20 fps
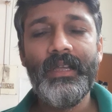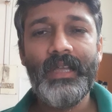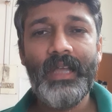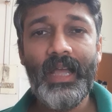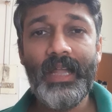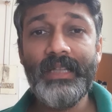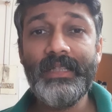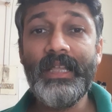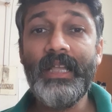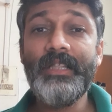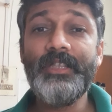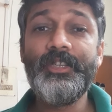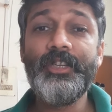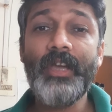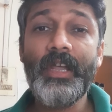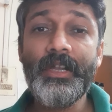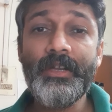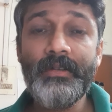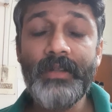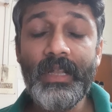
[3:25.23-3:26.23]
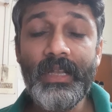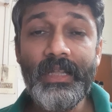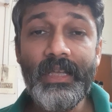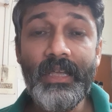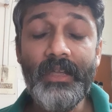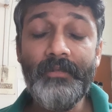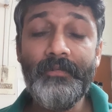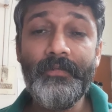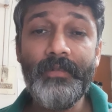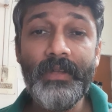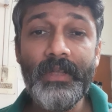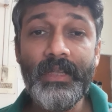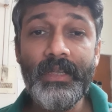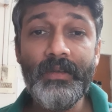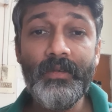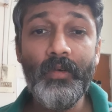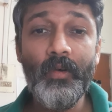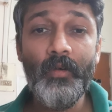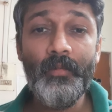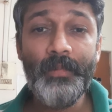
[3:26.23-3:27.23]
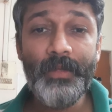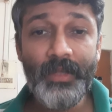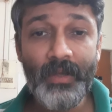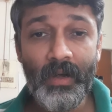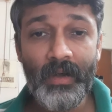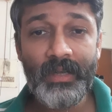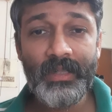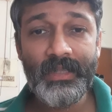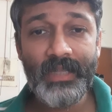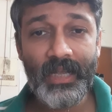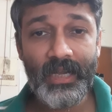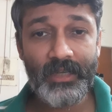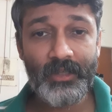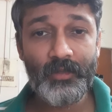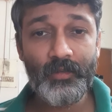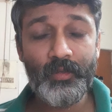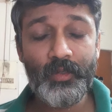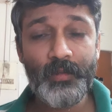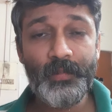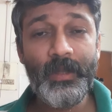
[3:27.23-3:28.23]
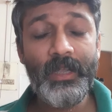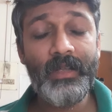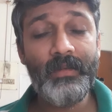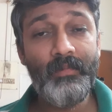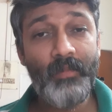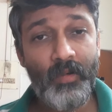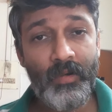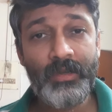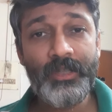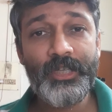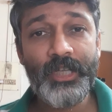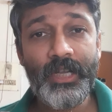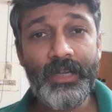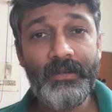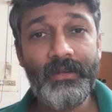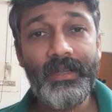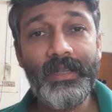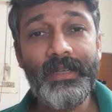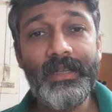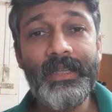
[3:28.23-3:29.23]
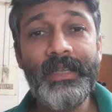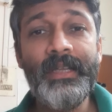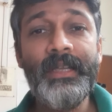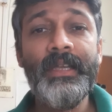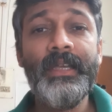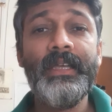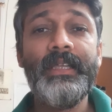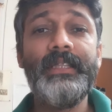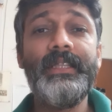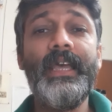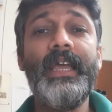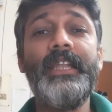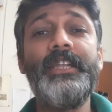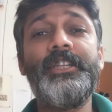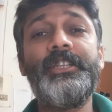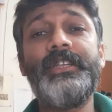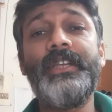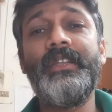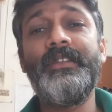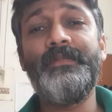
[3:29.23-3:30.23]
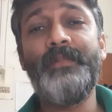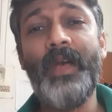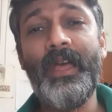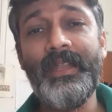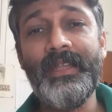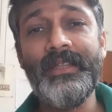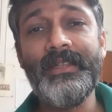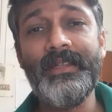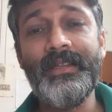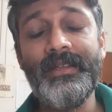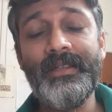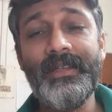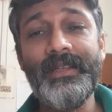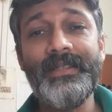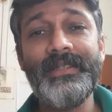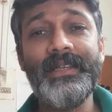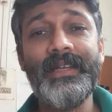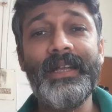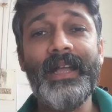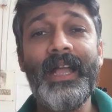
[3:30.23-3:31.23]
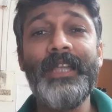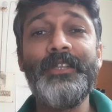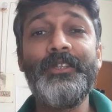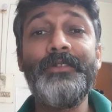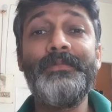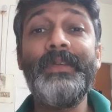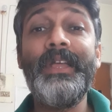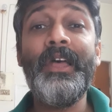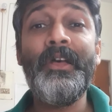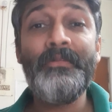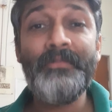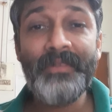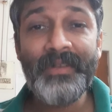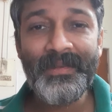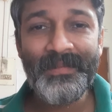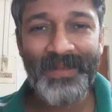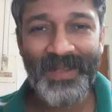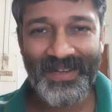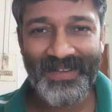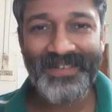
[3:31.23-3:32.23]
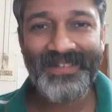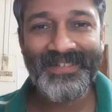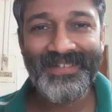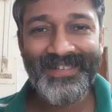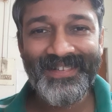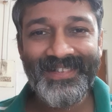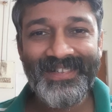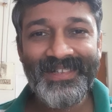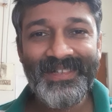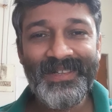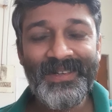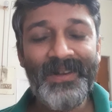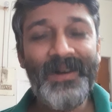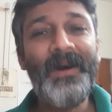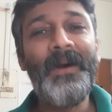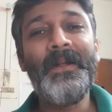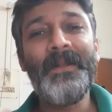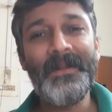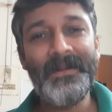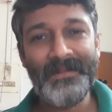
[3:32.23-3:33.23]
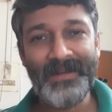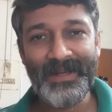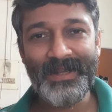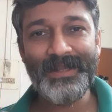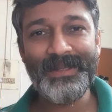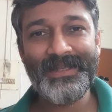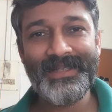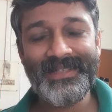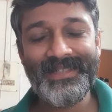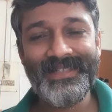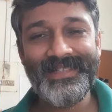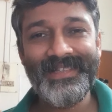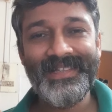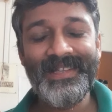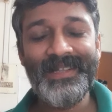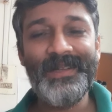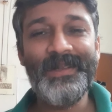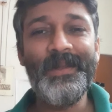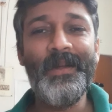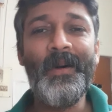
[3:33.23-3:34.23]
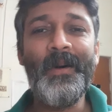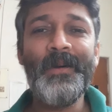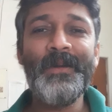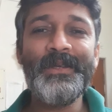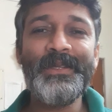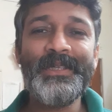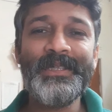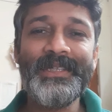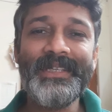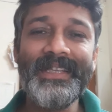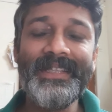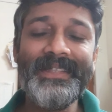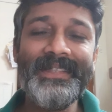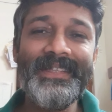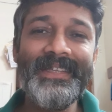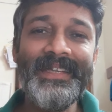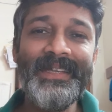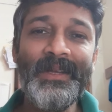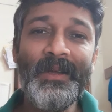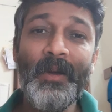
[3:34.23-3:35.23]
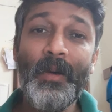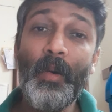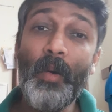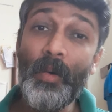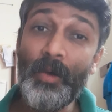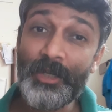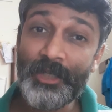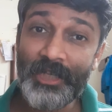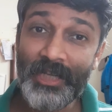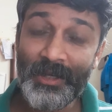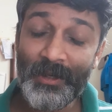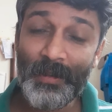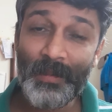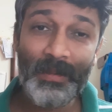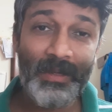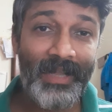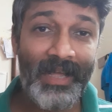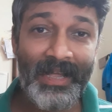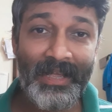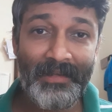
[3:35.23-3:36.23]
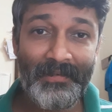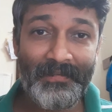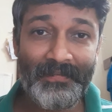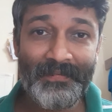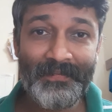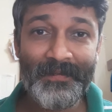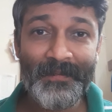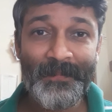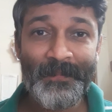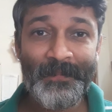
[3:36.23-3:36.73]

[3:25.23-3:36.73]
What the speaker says: and then generally, if we go beyond that to speak more generally, the ancient mariner is a kind of everyman. All of us lost in the ocean of life,